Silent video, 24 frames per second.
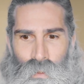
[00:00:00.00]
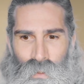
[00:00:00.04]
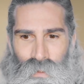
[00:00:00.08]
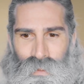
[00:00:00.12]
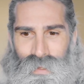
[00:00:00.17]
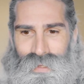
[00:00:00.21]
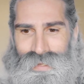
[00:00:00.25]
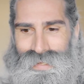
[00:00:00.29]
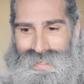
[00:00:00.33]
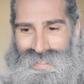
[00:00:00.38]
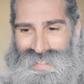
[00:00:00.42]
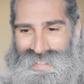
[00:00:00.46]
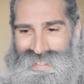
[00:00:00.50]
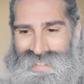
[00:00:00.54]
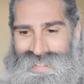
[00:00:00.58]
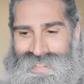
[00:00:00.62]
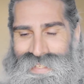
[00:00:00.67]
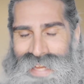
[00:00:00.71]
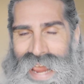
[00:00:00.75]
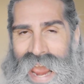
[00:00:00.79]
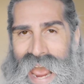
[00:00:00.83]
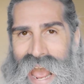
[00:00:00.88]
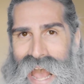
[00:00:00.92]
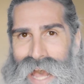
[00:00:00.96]
like a
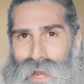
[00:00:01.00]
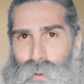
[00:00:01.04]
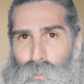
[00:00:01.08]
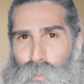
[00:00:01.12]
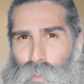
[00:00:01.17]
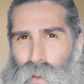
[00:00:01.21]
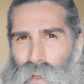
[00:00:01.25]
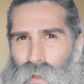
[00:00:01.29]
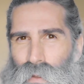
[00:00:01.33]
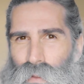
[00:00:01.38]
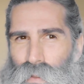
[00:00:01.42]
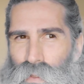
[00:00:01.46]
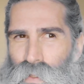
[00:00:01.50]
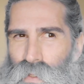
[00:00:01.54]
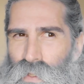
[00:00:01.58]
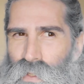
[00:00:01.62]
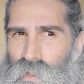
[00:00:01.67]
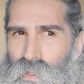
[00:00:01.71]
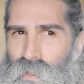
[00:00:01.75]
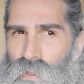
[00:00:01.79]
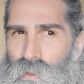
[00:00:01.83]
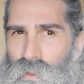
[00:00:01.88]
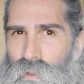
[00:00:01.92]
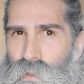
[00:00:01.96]
tad bit
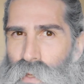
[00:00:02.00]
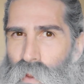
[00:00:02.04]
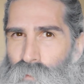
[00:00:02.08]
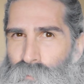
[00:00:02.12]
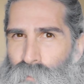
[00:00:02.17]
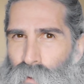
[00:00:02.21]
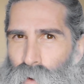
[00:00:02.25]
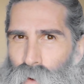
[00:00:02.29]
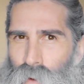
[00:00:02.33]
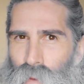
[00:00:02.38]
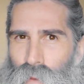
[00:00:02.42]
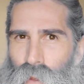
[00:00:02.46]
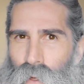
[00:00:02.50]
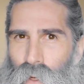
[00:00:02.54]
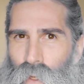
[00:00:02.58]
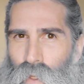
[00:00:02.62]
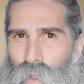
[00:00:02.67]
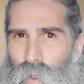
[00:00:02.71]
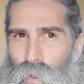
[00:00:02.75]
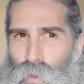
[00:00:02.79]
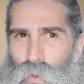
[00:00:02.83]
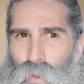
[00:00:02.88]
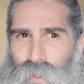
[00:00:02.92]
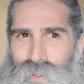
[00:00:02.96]
stiffer than it
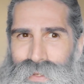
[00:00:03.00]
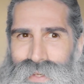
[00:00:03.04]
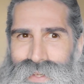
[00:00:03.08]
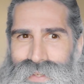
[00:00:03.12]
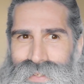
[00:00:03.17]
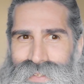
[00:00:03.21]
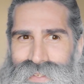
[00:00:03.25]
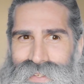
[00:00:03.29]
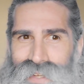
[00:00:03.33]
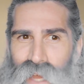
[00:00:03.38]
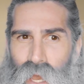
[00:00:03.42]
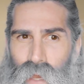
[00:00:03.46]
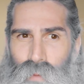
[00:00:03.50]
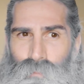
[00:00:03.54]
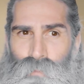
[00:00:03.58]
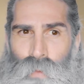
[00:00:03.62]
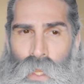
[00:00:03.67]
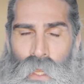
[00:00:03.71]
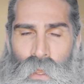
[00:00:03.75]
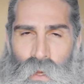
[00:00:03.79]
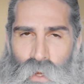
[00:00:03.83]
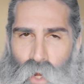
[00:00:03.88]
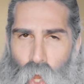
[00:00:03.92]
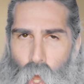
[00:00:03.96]
usually does. Not
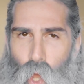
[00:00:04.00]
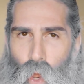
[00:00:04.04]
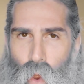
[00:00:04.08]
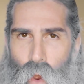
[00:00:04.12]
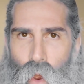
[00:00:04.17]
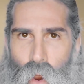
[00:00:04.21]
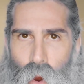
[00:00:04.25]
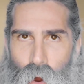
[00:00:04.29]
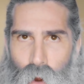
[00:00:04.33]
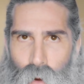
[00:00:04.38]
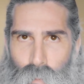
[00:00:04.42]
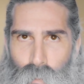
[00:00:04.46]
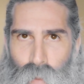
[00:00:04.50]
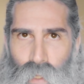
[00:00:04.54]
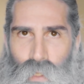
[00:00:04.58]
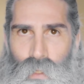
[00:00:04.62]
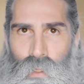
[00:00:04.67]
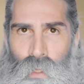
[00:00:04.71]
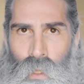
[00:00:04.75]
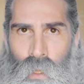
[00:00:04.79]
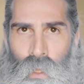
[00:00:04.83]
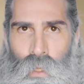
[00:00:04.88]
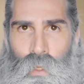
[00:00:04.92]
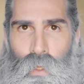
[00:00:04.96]
hard,
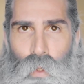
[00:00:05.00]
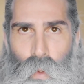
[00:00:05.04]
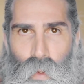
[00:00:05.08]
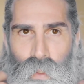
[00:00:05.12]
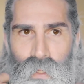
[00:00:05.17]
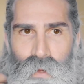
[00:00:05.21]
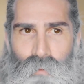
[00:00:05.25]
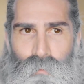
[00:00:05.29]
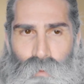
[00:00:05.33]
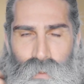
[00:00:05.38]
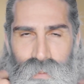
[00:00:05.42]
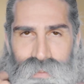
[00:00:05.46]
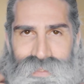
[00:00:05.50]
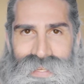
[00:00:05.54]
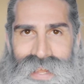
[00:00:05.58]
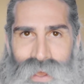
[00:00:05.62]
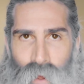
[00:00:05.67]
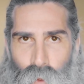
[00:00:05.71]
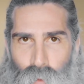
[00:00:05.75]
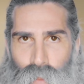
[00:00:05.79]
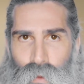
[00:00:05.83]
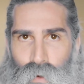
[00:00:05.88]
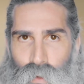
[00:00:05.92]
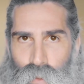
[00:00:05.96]
but you can definitely
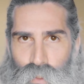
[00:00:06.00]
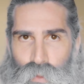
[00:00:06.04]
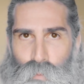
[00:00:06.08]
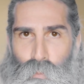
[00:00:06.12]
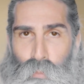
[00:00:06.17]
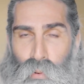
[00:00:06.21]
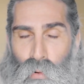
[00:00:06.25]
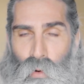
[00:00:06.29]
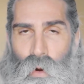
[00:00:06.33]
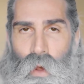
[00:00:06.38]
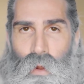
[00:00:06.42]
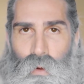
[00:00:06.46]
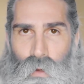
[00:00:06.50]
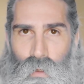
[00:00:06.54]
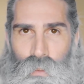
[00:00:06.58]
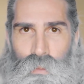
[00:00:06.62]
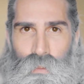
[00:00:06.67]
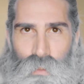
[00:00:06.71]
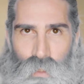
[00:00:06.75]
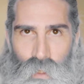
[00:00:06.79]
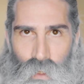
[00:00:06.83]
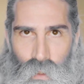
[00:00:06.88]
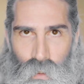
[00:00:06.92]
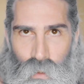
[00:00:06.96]
tell there's
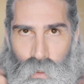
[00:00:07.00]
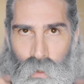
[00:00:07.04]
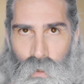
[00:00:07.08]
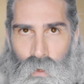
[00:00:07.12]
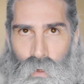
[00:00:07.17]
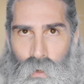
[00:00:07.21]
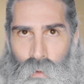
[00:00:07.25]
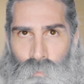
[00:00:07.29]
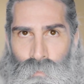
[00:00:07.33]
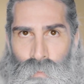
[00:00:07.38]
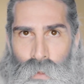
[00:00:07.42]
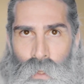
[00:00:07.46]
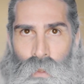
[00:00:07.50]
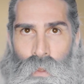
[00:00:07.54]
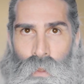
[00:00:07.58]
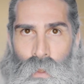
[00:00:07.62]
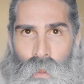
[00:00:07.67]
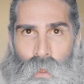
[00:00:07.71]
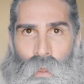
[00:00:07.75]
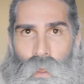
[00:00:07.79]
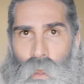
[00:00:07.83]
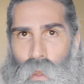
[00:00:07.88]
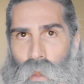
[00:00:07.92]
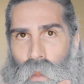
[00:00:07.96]
product in here.
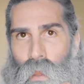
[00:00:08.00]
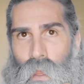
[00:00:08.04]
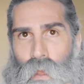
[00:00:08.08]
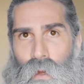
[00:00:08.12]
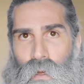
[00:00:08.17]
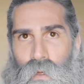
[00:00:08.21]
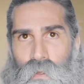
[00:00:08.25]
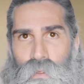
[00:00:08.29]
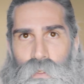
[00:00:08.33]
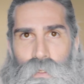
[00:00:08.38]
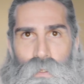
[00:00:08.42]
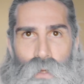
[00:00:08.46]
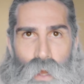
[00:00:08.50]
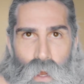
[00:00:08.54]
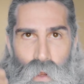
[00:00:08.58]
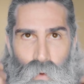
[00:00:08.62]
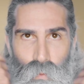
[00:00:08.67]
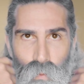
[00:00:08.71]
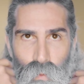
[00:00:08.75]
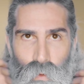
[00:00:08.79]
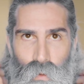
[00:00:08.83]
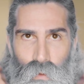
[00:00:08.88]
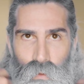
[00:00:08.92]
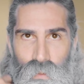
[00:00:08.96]
And it's
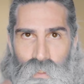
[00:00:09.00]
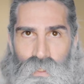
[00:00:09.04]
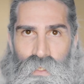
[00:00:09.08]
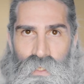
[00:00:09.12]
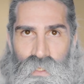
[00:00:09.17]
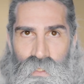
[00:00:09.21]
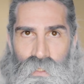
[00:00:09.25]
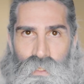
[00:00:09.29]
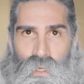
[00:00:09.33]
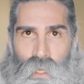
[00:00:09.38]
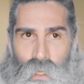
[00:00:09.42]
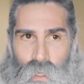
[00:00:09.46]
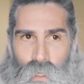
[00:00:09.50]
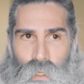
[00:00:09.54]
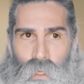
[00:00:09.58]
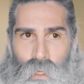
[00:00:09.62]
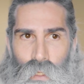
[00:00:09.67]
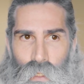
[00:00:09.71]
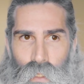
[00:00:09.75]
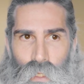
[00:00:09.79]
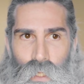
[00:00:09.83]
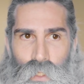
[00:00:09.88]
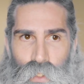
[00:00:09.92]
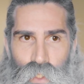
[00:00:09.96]
not really
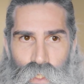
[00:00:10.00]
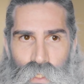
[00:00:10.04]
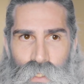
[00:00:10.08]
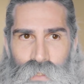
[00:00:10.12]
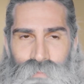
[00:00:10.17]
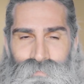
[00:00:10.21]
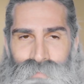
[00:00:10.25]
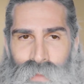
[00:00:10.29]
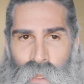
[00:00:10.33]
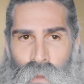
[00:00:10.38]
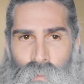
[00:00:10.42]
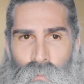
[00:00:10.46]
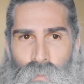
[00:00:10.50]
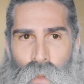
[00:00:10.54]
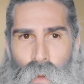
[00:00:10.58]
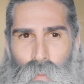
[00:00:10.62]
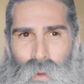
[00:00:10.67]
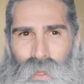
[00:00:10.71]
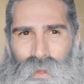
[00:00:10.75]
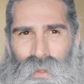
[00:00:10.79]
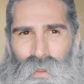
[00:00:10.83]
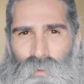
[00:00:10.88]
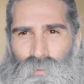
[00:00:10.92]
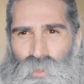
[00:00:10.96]
sticky.
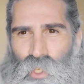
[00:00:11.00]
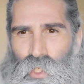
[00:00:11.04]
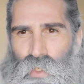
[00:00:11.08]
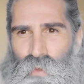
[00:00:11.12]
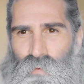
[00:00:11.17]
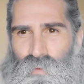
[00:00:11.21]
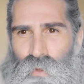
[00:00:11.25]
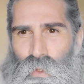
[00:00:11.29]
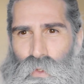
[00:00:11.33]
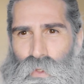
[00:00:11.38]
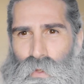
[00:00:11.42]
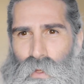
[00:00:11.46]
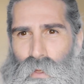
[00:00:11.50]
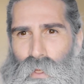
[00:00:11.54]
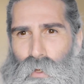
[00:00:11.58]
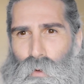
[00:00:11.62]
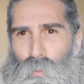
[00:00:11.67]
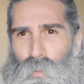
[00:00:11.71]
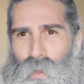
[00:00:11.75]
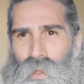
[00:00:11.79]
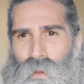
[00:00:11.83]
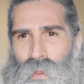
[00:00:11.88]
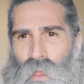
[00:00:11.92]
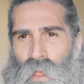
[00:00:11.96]
Maybe it just feels a little
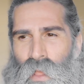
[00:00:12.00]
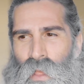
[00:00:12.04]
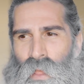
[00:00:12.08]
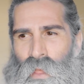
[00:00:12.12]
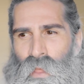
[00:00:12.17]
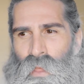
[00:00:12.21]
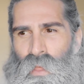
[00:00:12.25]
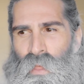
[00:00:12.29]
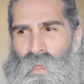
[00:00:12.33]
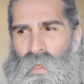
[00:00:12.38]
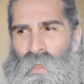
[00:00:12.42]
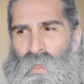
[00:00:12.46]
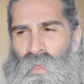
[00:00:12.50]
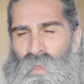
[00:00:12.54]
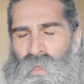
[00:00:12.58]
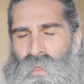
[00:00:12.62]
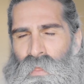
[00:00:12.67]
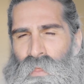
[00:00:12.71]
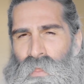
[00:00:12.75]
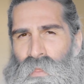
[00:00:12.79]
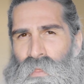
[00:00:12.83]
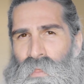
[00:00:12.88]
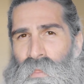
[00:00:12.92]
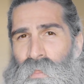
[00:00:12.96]
bit
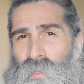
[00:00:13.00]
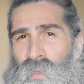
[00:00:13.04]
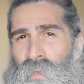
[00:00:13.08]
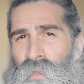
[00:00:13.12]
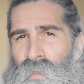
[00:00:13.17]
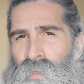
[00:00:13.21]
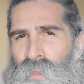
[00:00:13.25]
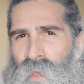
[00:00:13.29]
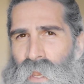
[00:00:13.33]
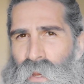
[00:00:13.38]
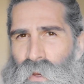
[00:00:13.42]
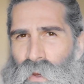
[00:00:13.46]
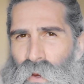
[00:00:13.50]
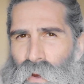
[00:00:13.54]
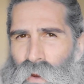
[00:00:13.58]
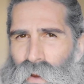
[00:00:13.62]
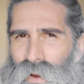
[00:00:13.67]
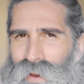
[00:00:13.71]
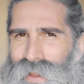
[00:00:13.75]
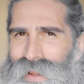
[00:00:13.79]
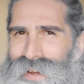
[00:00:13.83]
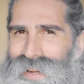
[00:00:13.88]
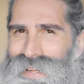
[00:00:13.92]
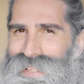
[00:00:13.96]

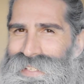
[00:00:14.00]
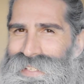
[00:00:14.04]
thicker and a